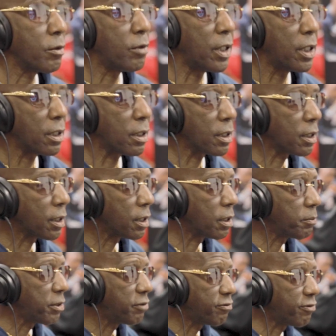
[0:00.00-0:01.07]
Well, uh,
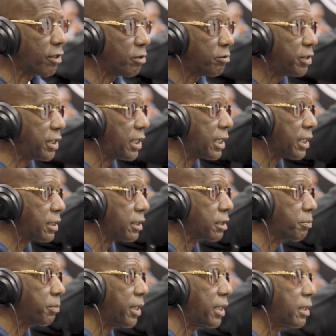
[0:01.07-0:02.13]
before we had
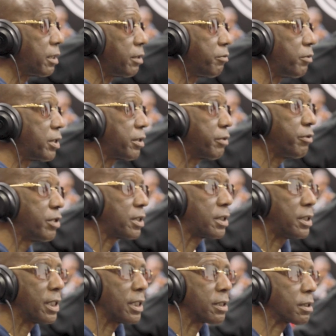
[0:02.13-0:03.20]
expanded, when it was
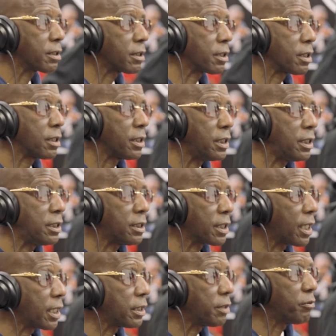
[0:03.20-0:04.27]
just uh, East
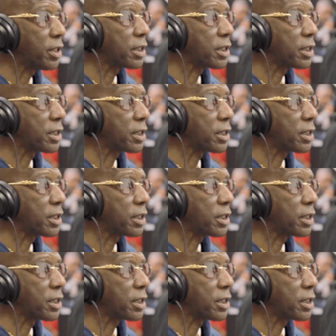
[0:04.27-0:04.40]
Side and